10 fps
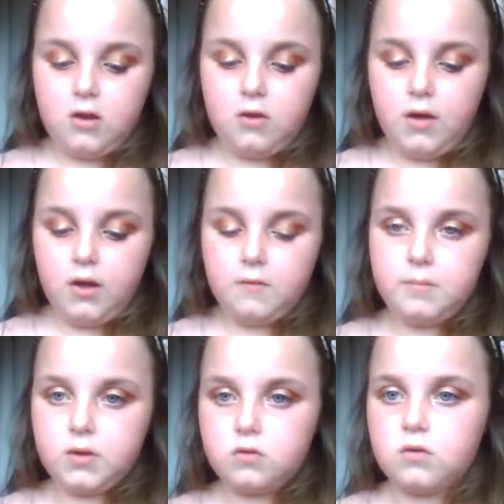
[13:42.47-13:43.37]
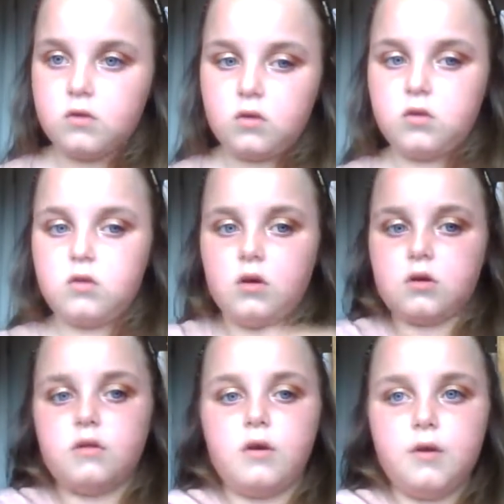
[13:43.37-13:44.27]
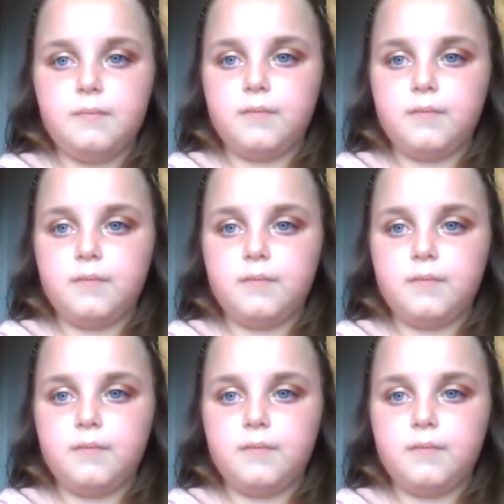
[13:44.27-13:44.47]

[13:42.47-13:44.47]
because this isn't very intense.